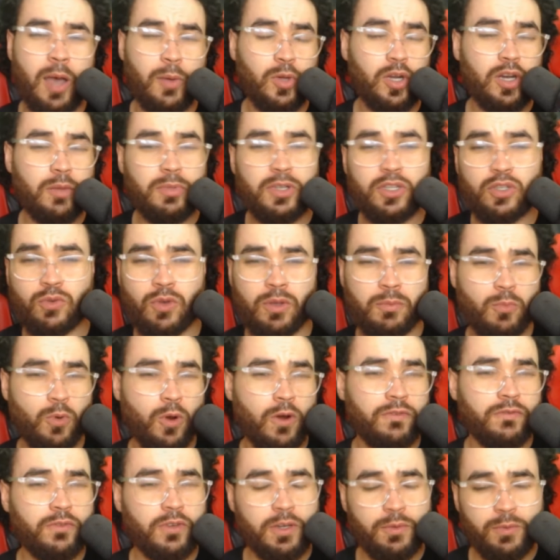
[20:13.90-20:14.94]
going to be doing
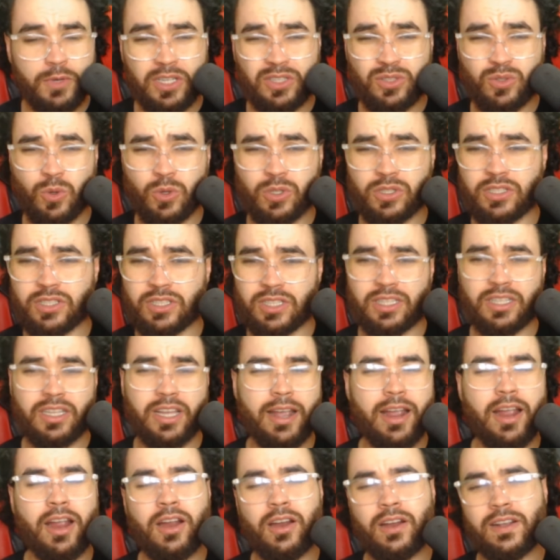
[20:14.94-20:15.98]
more free resources in
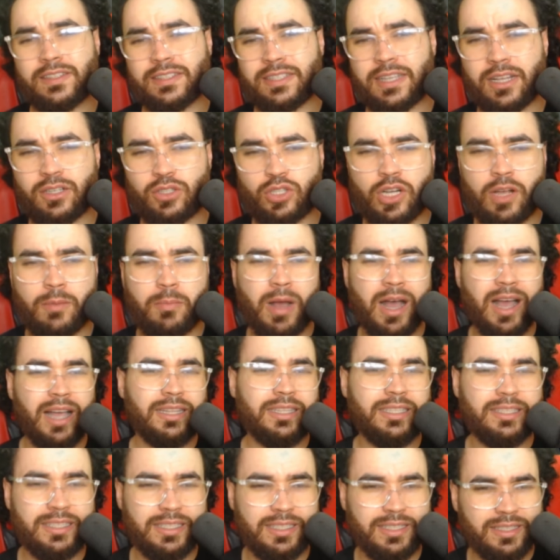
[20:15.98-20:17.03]
there, etc.,
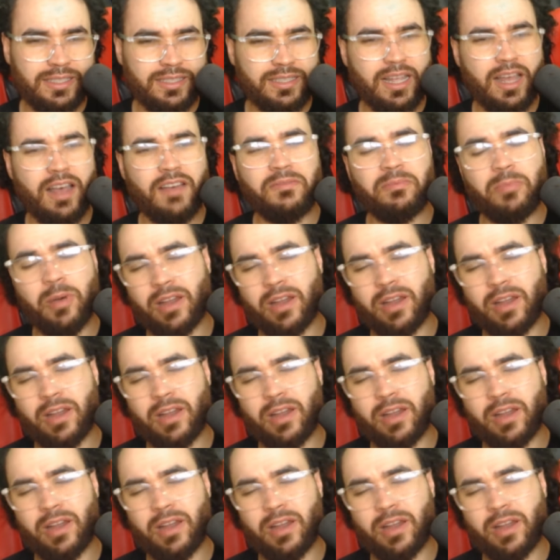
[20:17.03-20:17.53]
behind the scenes stuff.